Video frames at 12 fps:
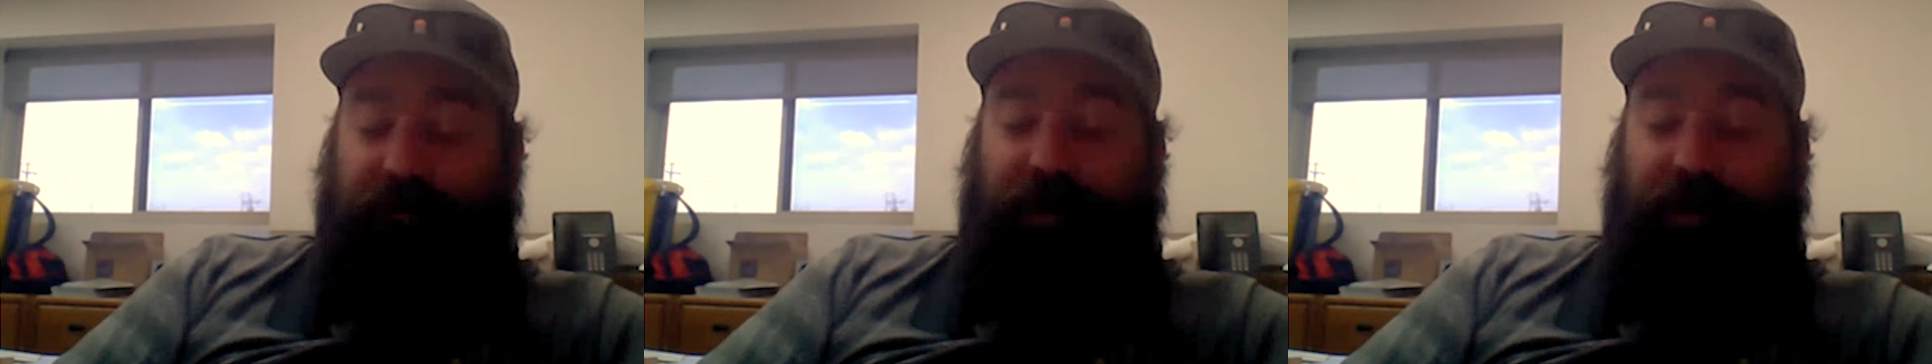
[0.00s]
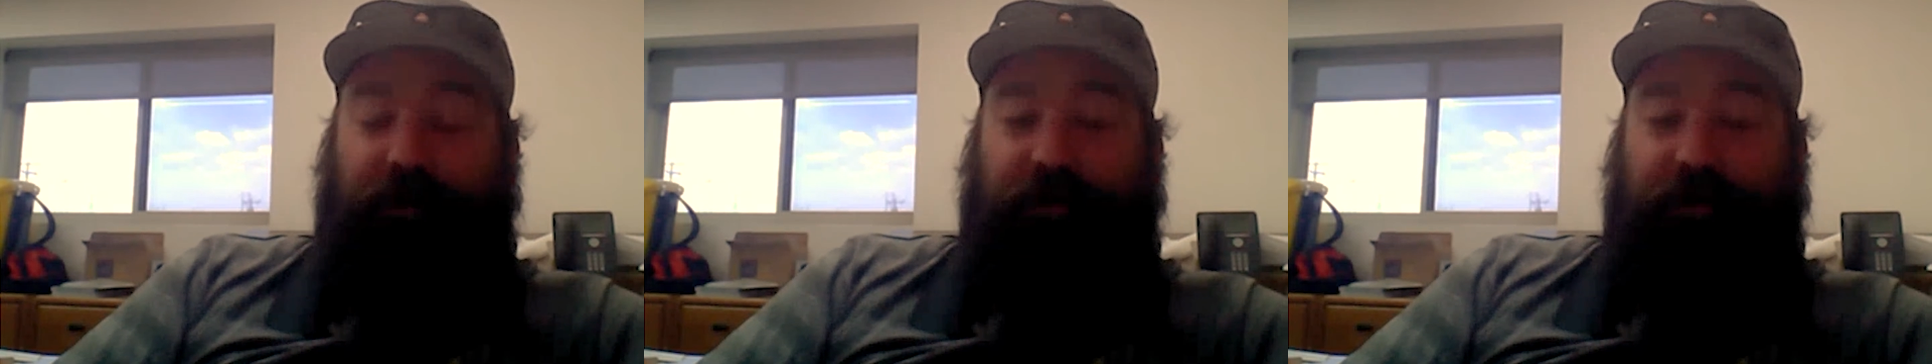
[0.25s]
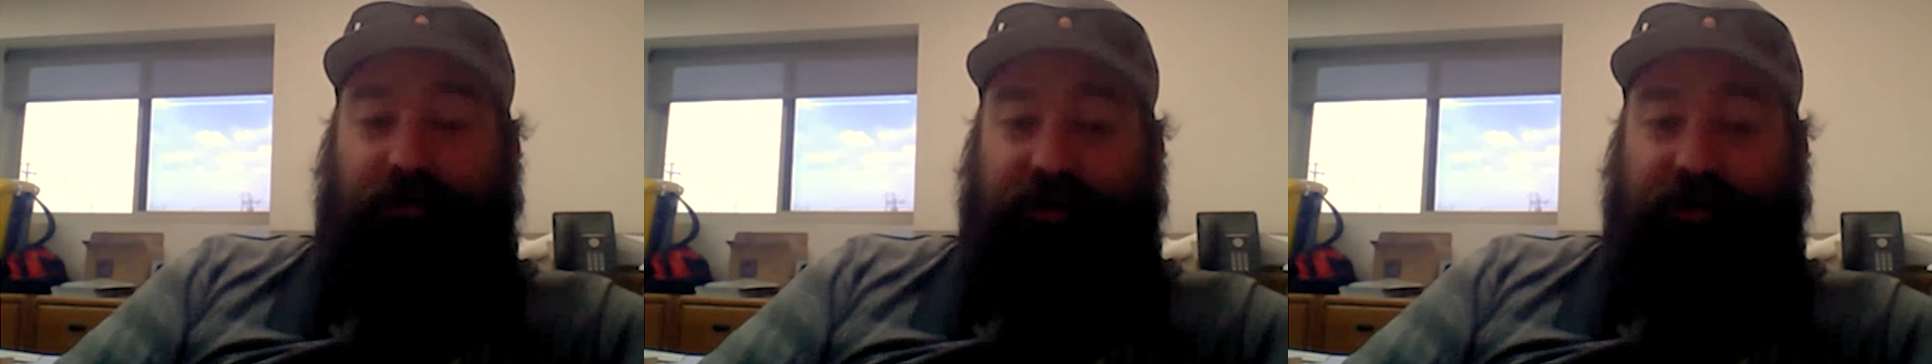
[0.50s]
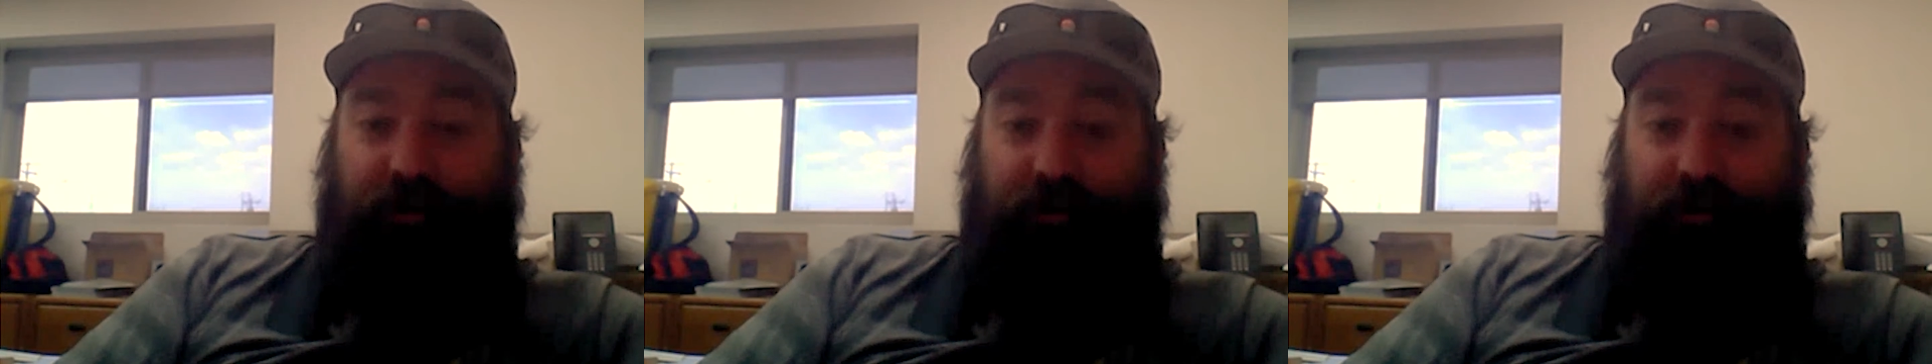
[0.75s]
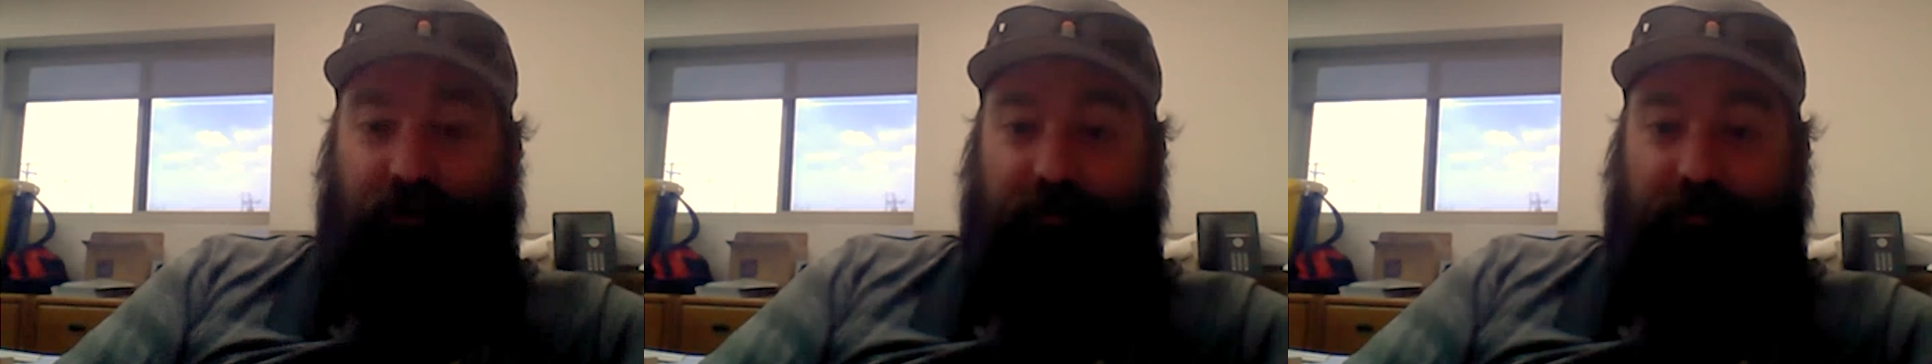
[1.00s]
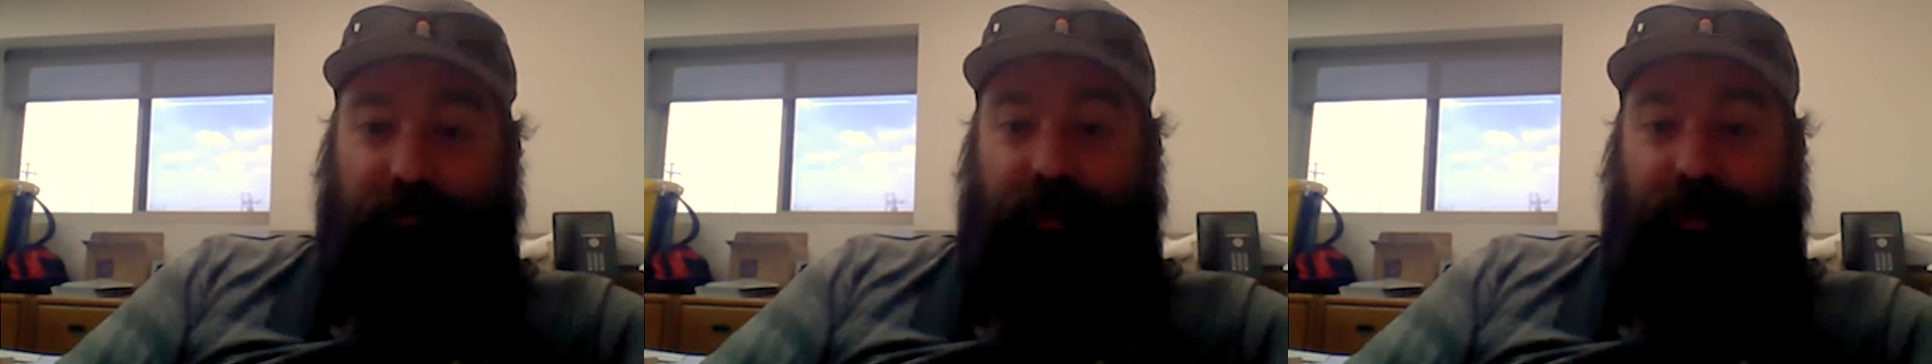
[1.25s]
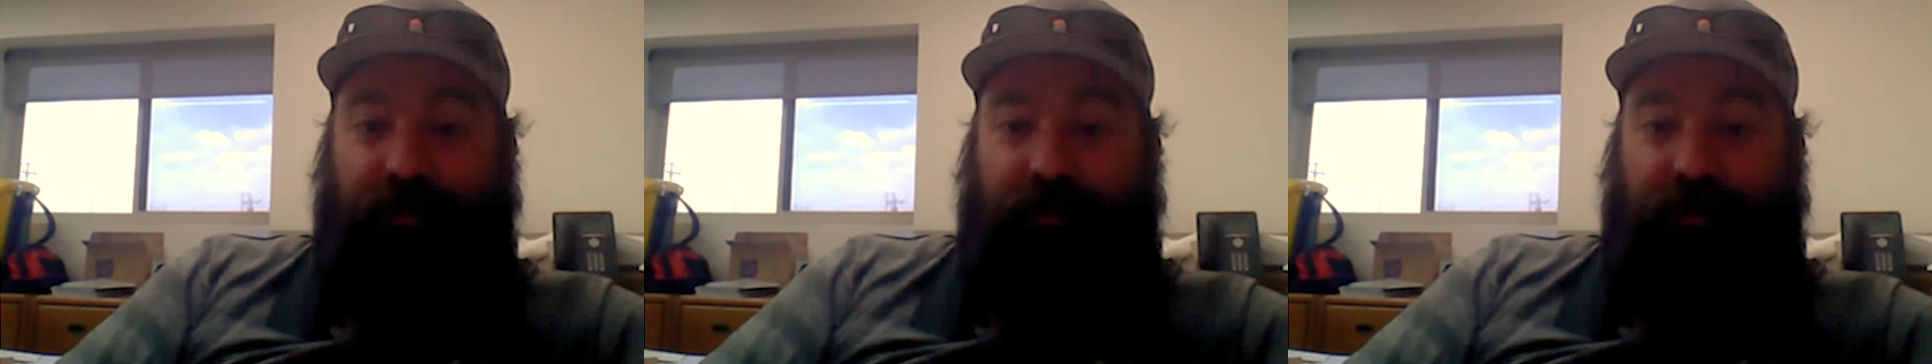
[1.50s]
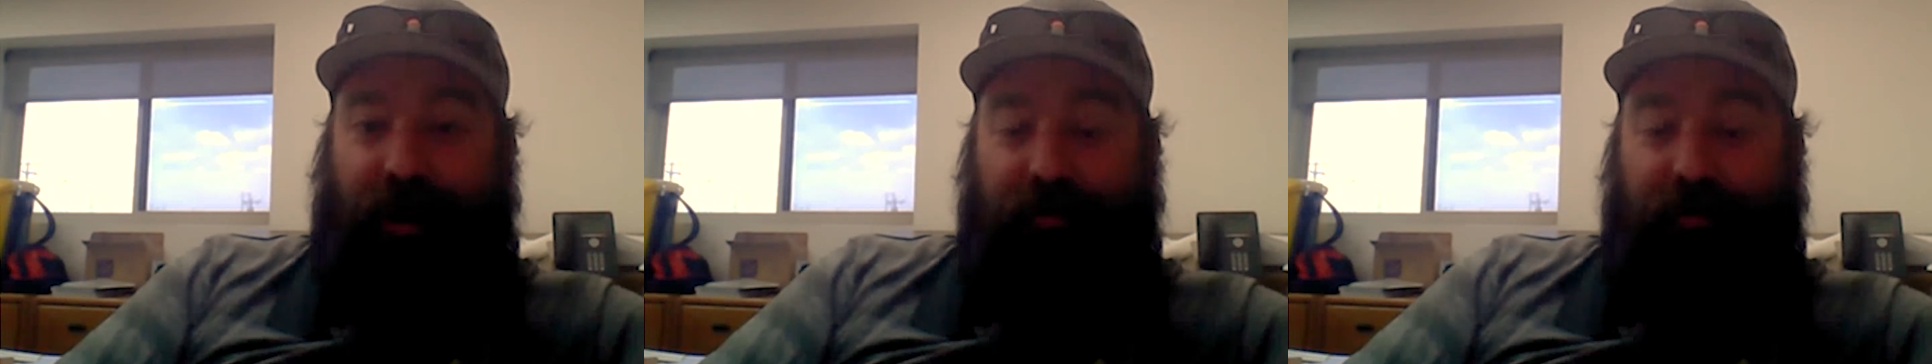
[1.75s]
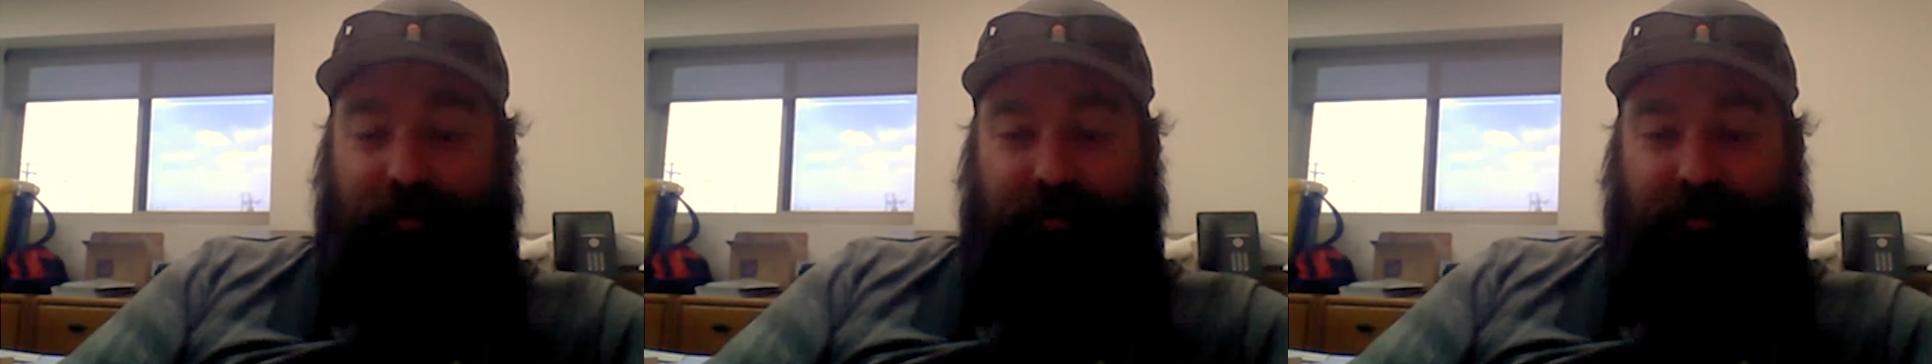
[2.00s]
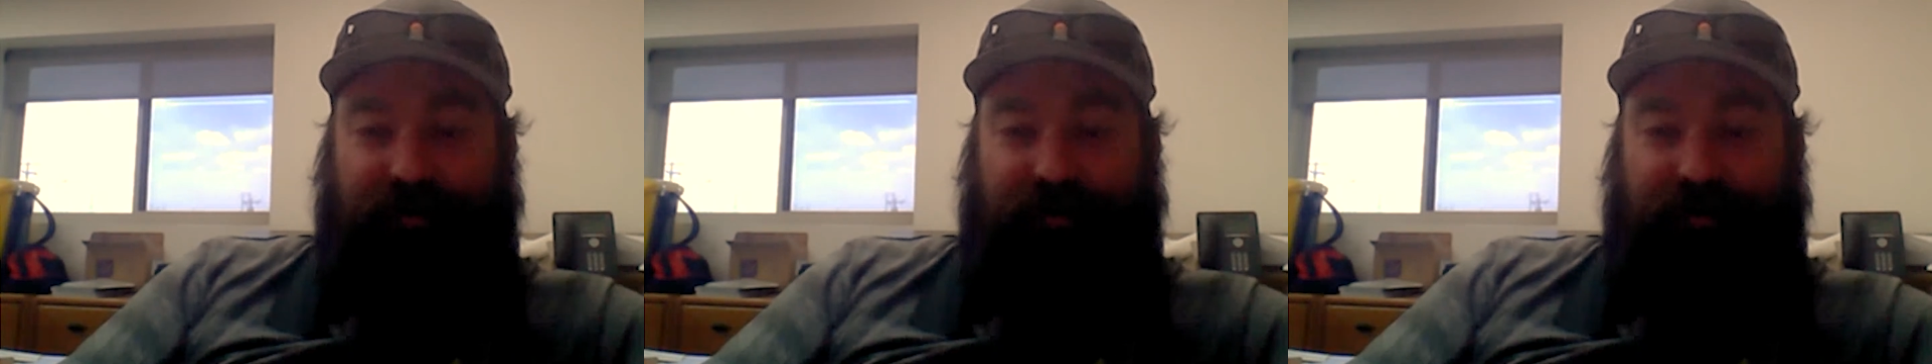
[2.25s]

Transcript: out they couldn't fit 2 of them in the counter